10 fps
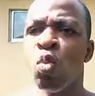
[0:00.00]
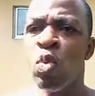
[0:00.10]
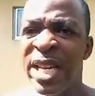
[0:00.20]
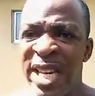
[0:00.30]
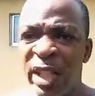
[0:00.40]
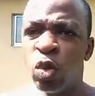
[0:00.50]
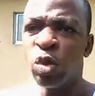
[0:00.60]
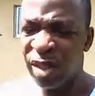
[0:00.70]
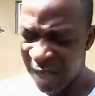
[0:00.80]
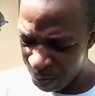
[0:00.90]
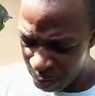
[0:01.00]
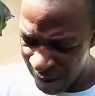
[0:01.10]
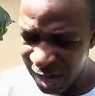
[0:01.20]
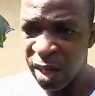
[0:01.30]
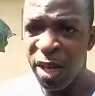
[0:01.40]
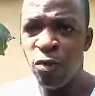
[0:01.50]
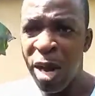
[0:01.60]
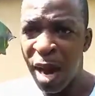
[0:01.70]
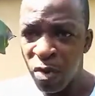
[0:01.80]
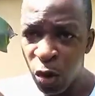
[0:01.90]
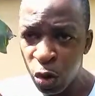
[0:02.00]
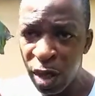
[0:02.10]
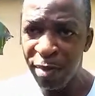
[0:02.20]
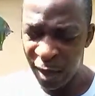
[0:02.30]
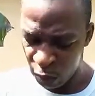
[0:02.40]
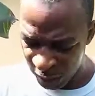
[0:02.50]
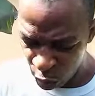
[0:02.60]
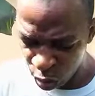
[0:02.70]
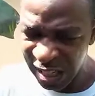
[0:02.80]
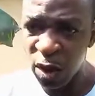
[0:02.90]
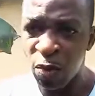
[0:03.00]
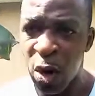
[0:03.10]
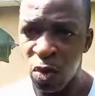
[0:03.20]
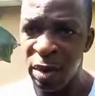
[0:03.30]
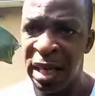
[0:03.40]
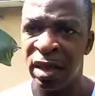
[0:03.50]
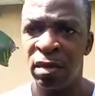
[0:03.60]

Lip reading: We need to, the men, if we are truly men, we need to stand up for our women.